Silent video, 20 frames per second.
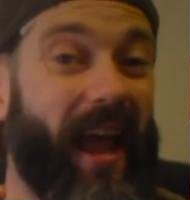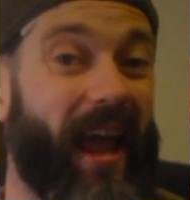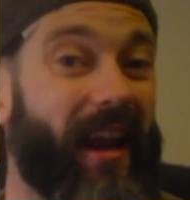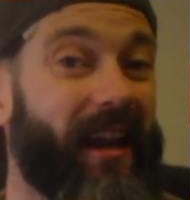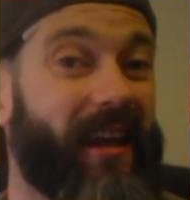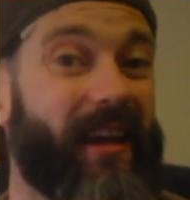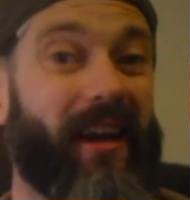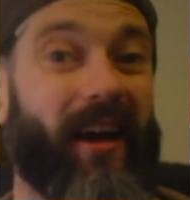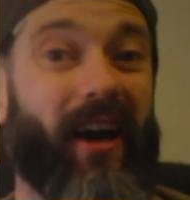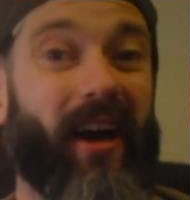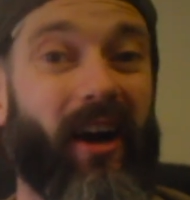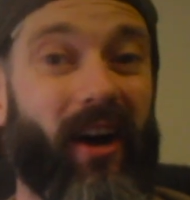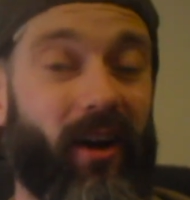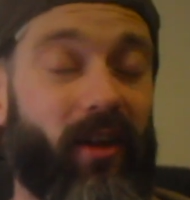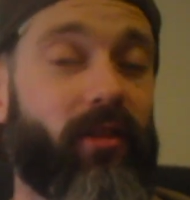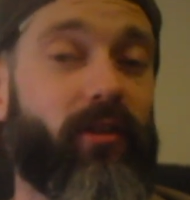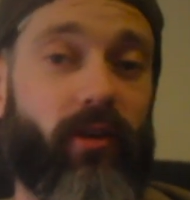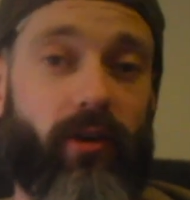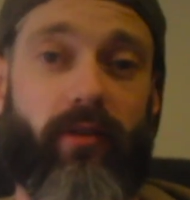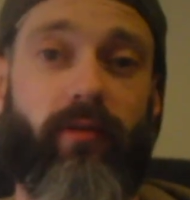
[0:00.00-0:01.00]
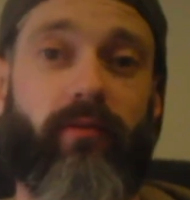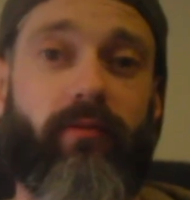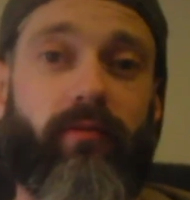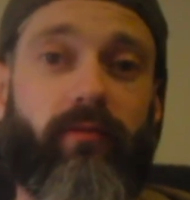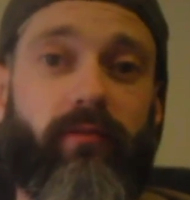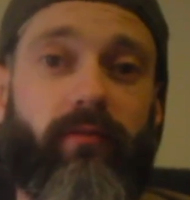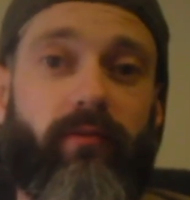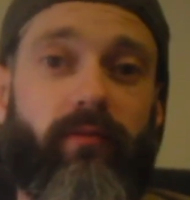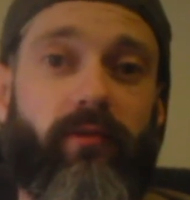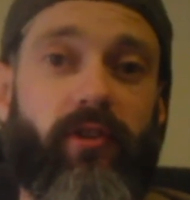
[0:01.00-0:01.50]
any other
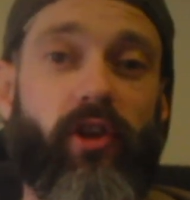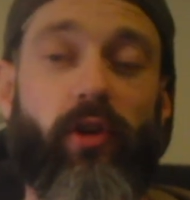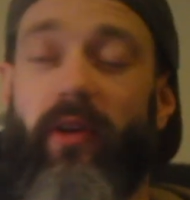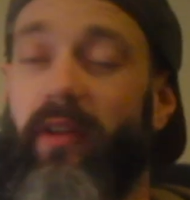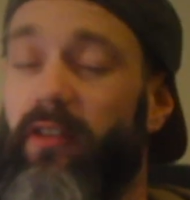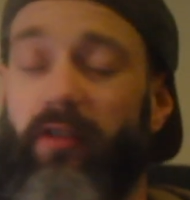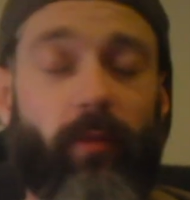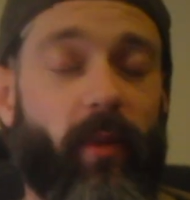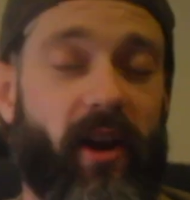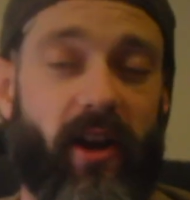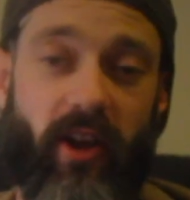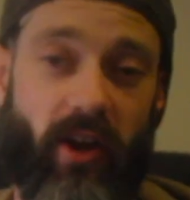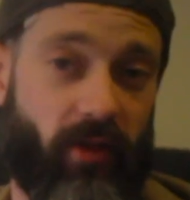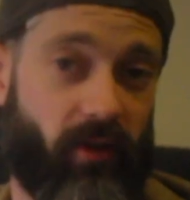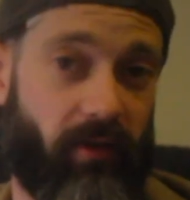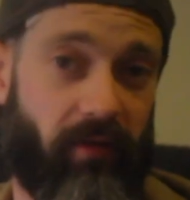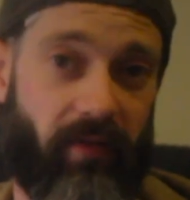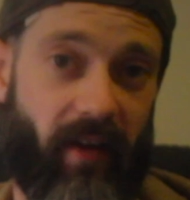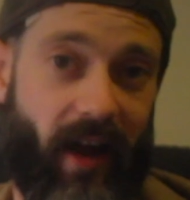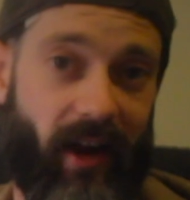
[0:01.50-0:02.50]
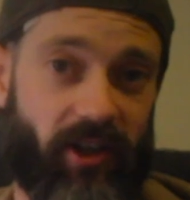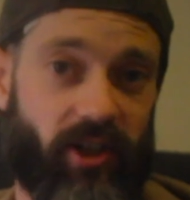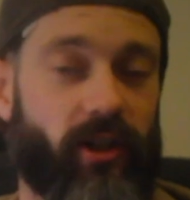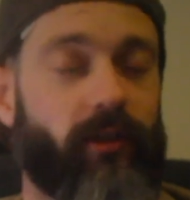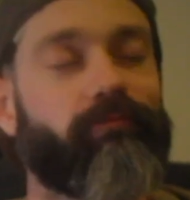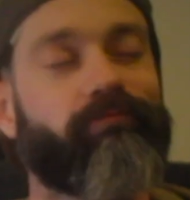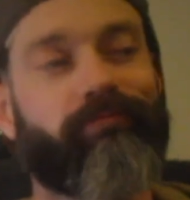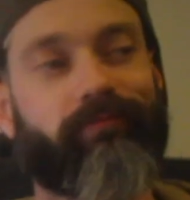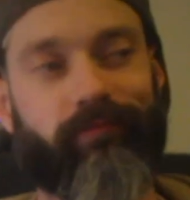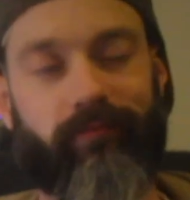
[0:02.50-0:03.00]
units from any other
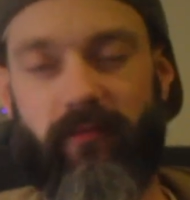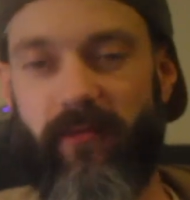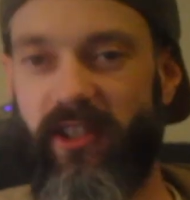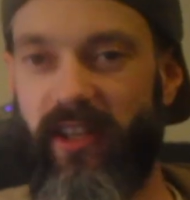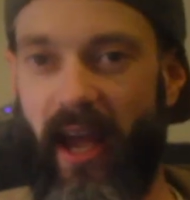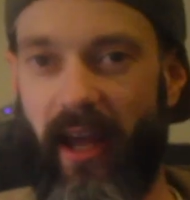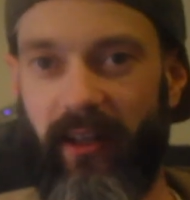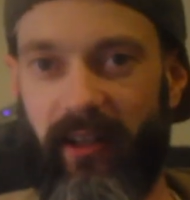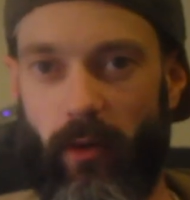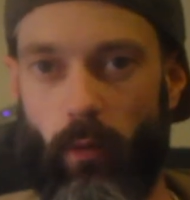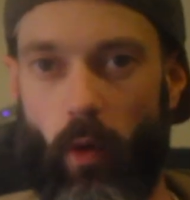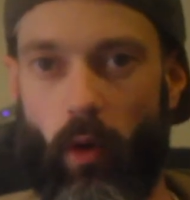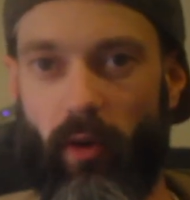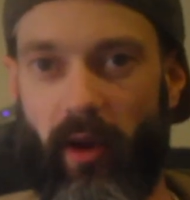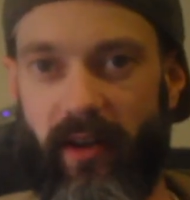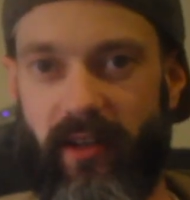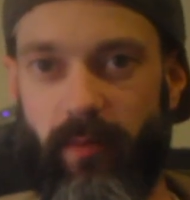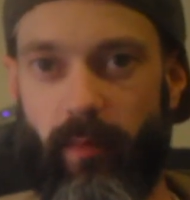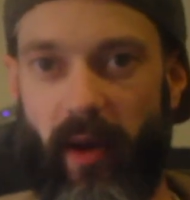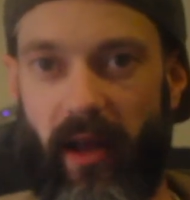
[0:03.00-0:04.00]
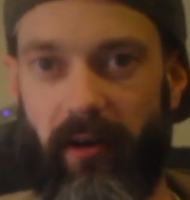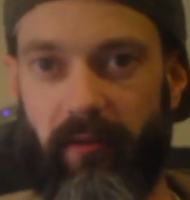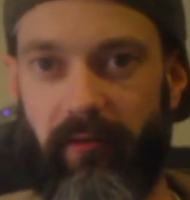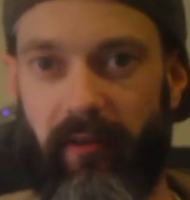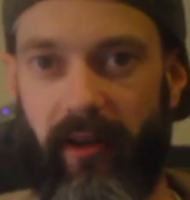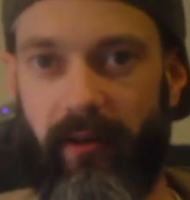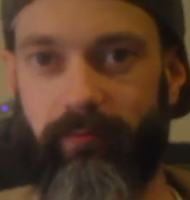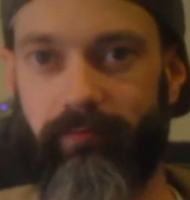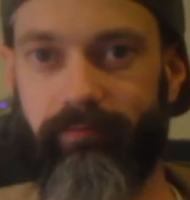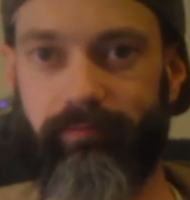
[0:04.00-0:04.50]
faction sadly won't get to benefit.